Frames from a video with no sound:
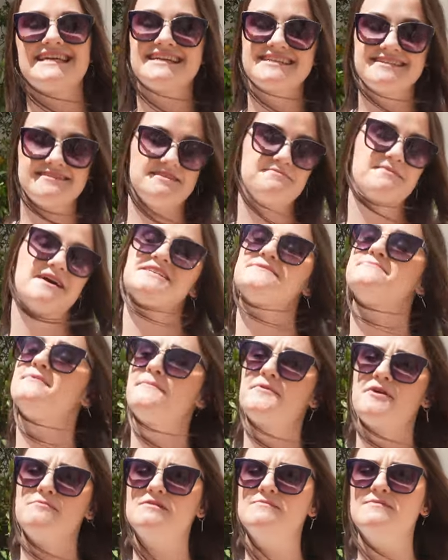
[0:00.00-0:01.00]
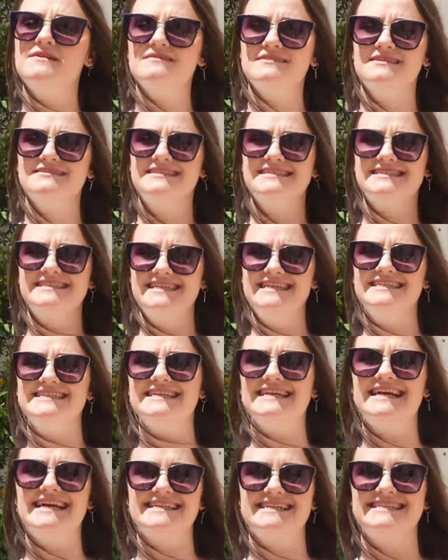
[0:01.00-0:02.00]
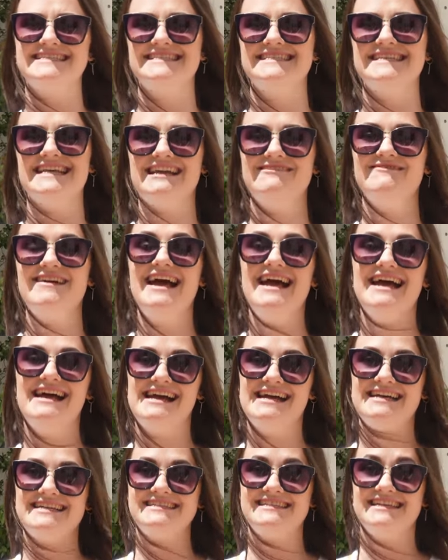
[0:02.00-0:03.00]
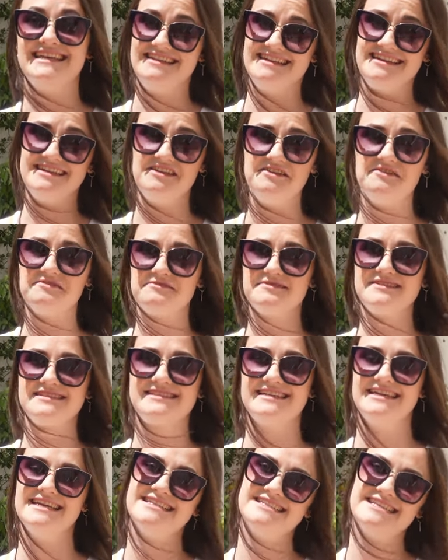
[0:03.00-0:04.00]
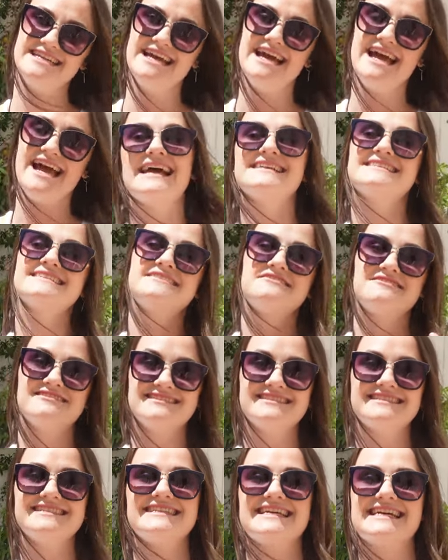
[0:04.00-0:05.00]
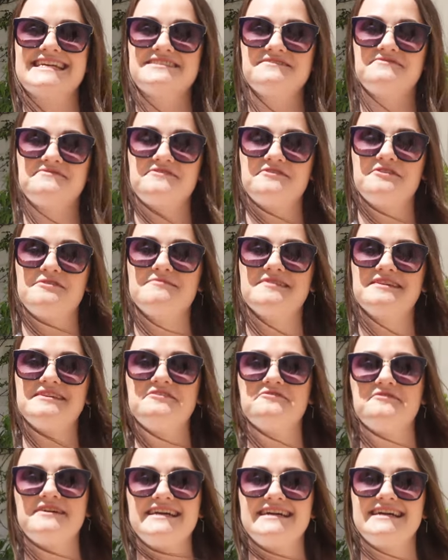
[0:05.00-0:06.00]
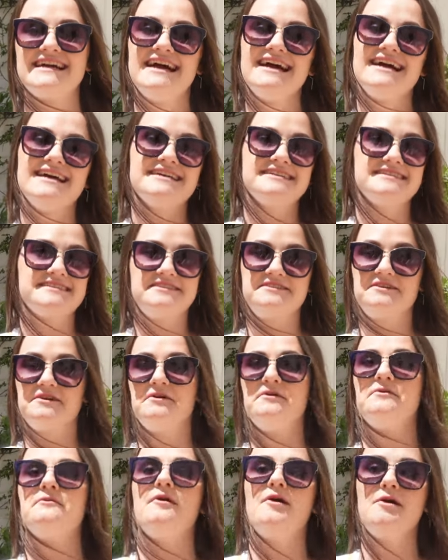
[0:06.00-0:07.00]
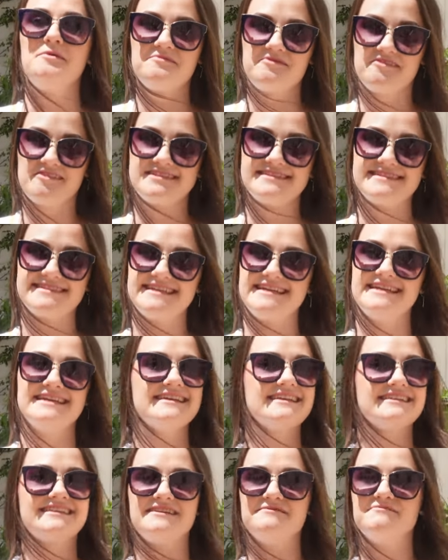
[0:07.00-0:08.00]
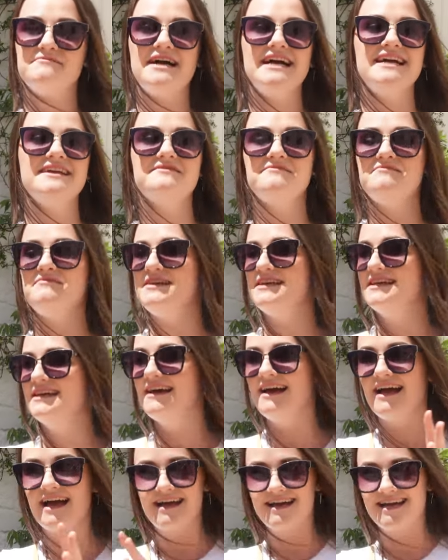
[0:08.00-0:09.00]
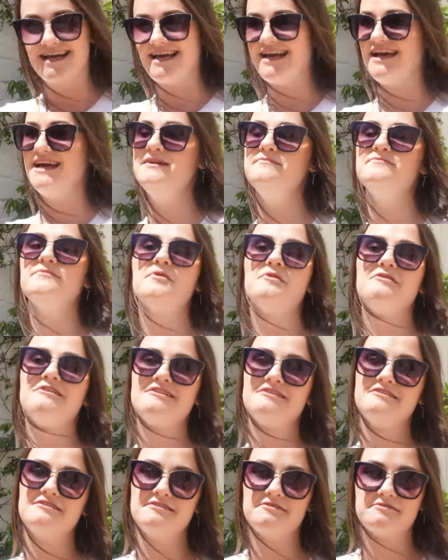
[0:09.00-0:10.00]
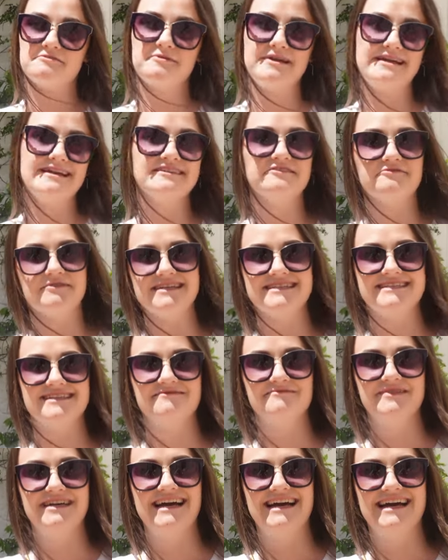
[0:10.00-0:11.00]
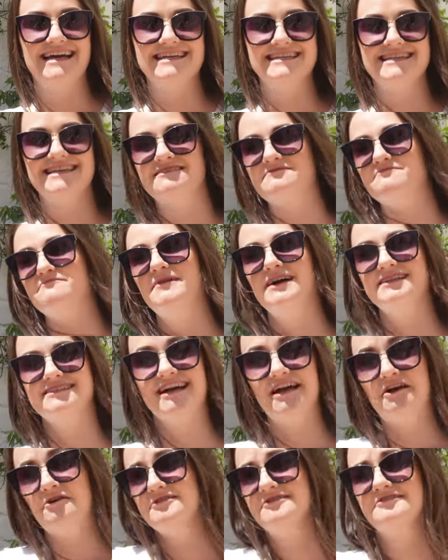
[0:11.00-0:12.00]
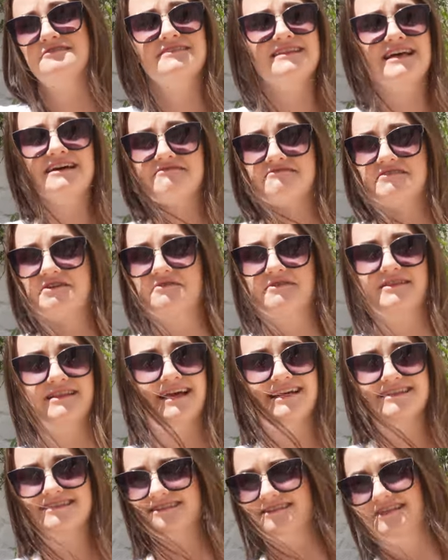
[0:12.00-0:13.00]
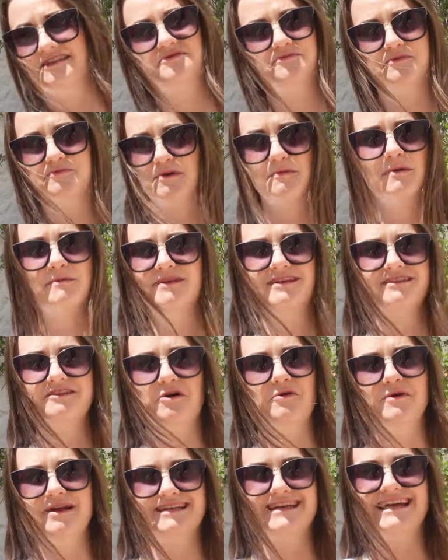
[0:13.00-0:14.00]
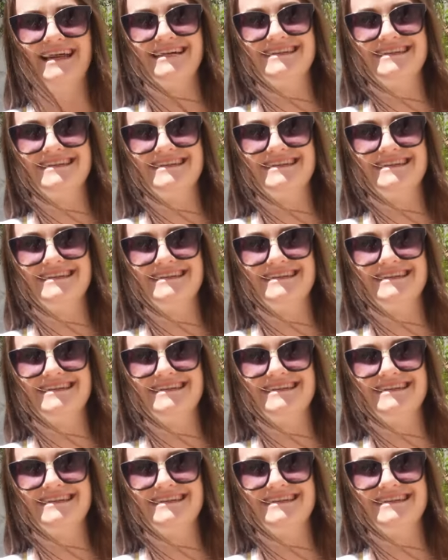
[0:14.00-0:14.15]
is actually much more probable that the city got its name as the new city, as it translates from the Greek. So obviously there might be a more real reason behind it, but I also love a good legend and probably know it,